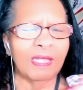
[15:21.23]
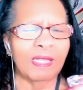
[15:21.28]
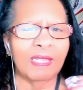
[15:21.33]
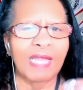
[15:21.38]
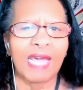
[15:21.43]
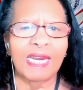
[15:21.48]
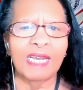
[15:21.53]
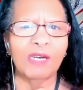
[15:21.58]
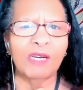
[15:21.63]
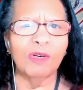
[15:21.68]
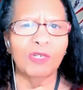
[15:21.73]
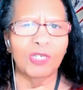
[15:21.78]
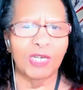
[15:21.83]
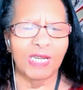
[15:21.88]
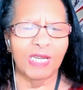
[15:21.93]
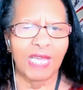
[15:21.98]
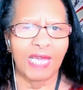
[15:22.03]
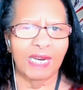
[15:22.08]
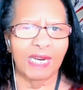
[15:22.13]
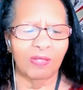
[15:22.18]
that
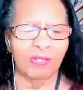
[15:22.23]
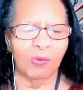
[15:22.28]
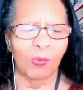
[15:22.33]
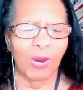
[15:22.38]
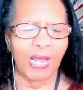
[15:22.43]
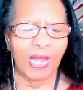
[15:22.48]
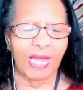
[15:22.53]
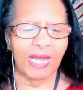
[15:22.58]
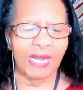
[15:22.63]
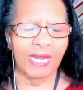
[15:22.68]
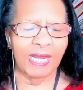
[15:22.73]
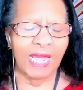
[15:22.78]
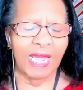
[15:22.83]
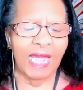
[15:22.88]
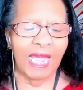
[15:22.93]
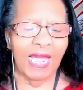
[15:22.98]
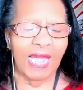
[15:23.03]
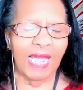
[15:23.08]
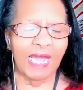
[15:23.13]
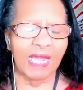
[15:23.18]
energy get in the way.
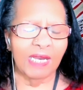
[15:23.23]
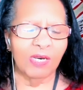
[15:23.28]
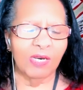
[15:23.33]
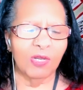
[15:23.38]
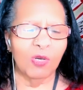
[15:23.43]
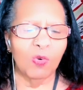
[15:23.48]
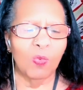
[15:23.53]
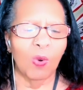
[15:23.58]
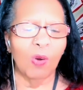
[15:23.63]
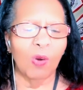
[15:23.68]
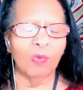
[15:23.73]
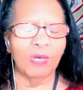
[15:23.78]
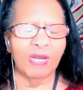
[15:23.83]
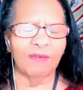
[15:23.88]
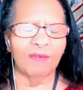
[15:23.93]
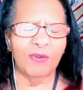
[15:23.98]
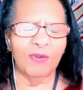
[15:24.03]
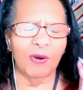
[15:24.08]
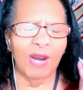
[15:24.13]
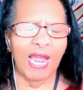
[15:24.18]
And you won't
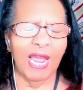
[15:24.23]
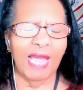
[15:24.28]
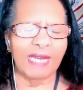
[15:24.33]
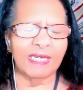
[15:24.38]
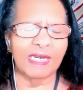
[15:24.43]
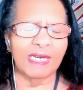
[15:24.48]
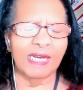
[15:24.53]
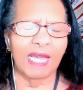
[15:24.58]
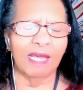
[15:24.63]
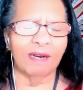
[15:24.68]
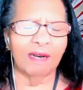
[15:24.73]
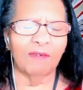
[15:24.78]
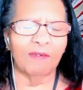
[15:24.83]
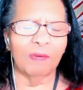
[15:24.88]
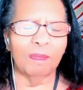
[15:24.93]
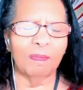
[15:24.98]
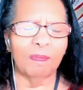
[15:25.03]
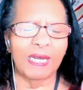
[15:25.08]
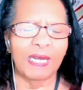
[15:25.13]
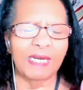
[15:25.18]
if you're acting out of
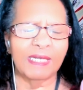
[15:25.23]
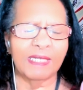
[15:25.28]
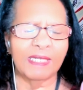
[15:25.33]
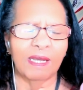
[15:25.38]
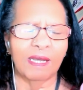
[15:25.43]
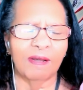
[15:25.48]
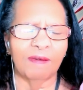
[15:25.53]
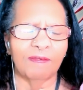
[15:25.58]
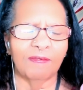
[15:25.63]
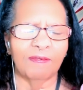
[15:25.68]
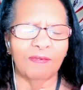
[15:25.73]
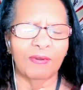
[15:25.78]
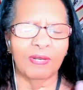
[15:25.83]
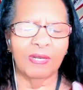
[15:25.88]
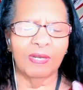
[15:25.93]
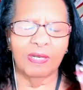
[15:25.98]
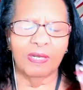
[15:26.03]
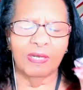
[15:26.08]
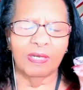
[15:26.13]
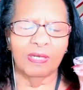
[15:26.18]
a place of,
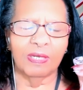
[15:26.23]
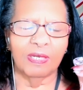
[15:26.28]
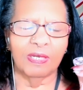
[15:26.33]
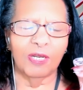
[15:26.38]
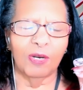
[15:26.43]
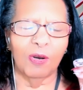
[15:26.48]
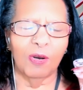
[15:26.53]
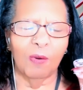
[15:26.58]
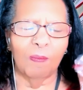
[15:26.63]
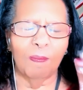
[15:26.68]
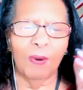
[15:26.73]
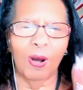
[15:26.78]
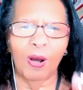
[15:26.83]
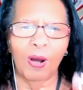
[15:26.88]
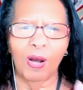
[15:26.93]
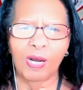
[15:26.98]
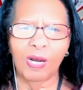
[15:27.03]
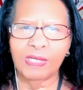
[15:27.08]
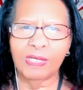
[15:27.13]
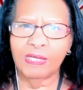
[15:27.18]
you know,
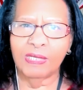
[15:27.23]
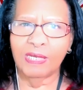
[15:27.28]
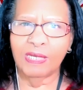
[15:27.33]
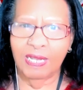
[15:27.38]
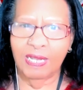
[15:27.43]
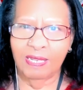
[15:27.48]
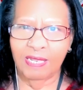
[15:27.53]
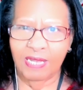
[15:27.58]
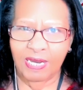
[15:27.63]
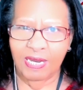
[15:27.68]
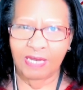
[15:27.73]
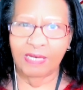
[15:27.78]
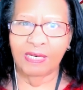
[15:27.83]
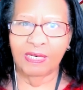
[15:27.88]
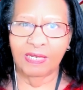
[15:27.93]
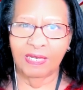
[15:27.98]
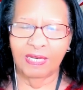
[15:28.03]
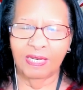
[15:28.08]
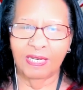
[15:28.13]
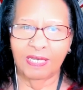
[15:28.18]
pause and
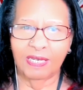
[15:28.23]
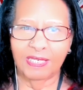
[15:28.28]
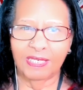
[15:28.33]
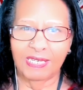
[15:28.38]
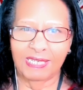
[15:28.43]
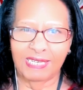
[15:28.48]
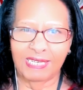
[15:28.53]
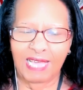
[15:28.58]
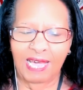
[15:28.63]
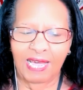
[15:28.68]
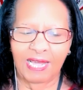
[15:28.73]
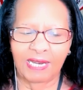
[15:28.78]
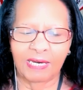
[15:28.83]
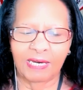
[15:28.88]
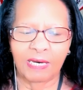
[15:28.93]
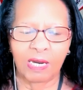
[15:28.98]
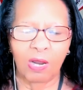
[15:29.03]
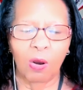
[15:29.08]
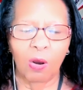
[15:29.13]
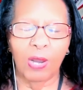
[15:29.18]
then
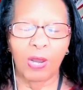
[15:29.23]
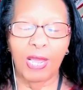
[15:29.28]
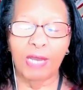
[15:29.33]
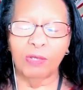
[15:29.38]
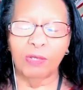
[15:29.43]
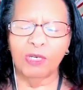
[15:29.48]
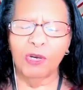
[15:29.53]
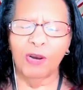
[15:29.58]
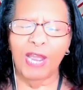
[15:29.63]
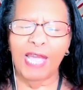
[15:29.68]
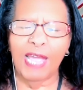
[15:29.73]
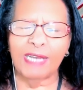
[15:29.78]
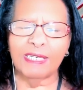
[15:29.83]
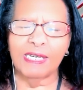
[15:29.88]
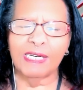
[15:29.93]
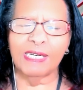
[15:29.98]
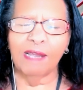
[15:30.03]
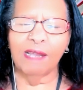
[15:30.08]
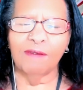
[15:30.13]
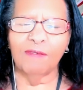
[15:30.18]
decide. And you're
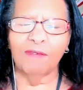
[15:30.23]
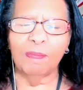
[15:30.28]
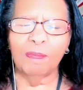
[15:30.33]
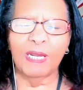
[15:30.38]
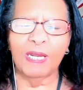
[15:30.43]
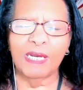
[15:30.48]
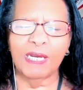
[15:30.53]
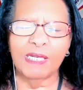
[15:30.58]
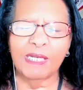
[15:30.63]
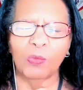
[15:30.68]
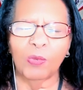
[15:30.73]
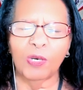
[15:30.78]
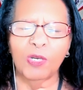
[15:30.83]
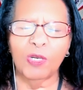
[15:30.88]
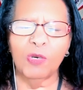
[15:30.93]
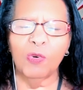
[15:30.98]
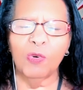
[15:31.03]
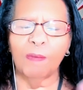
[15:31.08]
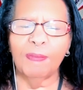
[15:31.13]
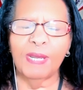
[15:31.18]
acting out of a place where
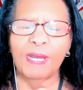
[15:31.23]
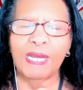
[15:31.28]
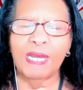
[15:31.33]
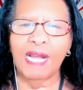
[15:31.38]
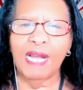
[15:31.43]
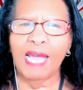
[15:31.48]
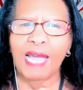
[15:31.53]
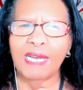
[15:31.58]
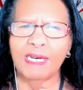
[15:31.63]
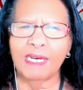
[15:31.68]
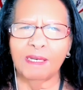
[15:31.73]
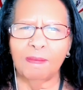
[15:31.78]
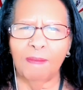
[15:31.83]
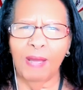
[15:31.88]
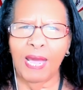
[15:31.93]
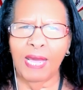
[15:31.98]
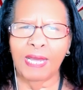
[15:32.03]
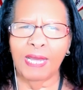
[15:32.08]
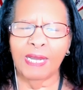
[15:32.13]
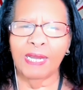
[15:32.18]
you are being guided
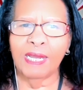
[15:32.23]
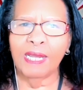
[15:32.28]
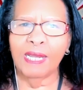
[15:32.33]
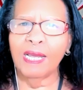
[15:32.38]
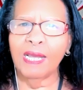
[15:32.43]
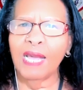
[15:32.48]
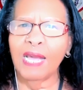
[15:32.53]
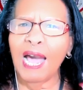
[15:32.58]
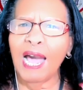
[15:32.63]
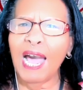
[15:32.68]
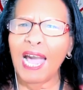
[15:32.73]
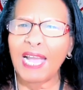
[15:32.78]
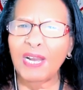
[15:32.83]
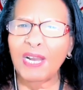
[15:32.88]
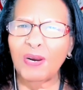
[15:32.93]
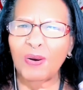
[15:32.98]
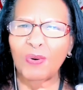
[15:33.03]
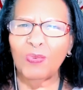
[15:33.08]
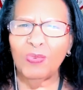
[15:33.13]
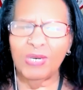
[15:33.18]
by
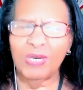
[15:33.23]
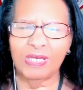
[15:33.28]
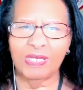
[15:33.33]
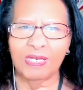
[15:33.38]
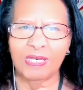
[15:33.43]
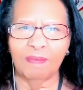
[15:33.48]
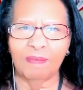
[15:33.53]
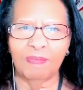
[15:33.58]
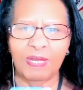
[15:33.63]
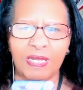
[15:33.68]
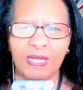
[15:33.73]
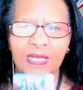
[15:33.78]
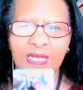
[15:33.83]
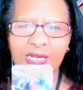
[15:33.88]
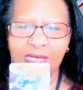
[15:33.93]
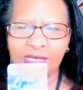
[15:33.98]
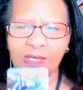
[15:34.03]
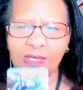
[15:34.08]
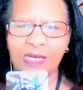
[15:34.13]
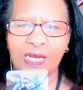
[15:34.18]
higher wisdom than
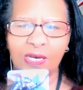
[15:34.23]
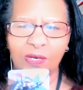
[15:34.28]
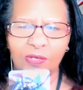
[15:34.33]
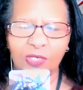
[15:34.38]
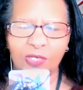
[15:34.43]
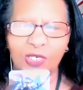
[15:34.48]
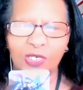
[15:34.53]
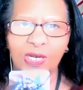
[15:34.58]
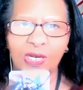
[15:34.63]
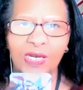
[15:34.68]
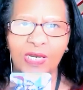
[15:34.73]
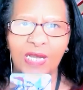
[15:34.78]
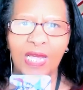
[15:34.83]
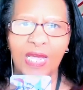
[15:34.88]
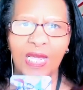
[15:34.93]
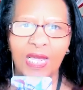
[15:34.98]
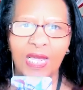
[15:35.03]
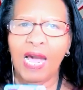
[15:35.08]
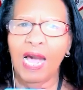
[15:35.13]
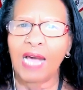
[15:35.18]
this energy,
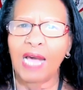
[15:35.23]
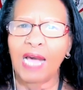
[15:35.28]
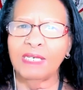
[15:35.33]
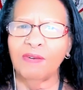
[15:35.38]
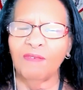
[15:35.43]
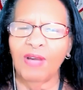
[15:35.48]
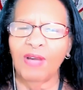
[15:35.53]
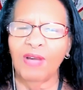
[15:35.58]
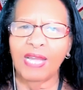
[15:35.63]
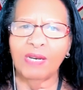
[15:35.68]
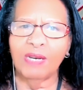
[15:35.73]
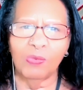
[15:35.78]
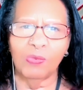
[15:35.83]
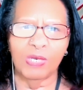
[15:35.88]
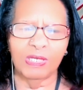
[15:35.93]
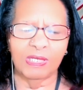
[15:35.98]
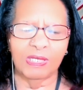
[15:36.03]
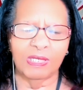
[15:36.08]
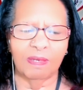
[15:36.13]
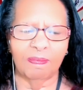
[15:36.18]
a divine
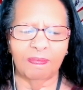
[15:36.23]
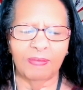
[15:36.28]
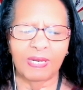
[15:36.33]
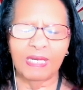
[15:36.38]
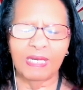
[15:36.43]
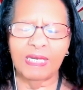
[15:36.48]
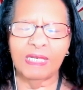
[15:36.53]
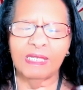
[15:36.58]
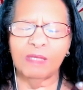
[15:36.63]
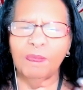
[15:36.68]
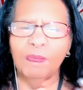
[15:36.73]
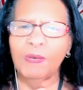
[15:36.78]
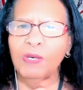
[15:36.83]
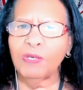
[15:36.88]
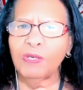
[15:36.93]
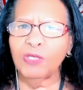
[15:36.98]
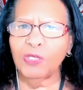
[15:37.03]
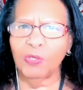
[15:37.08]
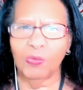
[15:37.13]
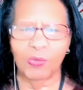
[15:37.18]
wisdom, a
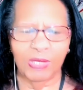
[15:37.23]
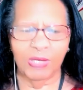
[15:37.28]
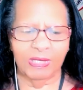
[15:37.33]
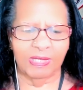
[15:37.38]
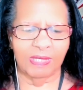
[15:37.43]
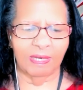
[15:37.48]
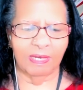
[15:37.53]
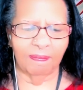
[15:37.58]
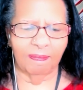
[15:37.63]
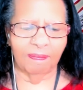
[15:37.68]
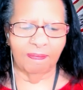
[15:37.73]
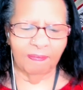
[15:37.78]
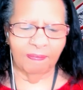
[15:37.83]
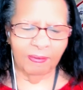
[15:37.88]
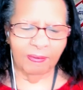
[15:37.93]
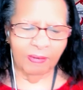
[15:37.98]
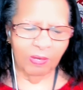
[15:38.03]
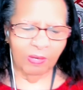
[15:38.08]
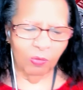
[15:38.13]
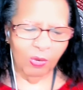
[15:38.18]
spiritual wisdom
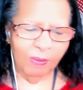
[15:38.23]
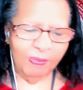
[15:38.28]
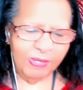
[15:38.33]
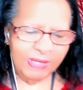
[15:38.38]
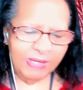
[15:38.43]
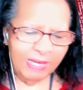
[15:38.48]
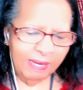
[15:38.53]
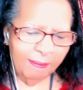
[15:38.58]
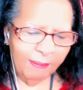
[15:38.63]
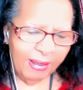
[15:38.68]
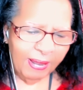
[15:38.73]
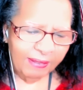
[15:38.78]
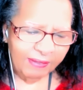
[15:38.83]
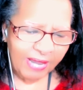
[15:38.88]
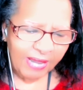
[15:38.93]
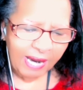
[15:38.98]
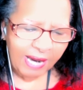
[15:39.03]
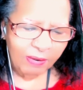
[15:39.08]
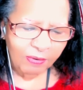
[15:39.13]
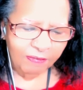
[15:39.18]
represented by
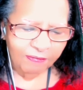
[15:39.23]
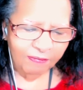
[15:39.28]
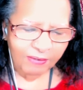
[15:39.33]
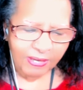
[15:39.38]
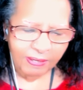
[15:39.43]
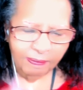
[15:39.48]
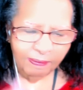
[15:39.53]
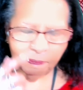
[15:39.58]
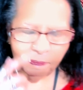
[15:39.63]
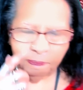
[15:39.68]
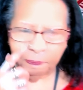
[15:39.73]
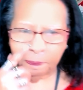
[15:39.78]
the Hierophant.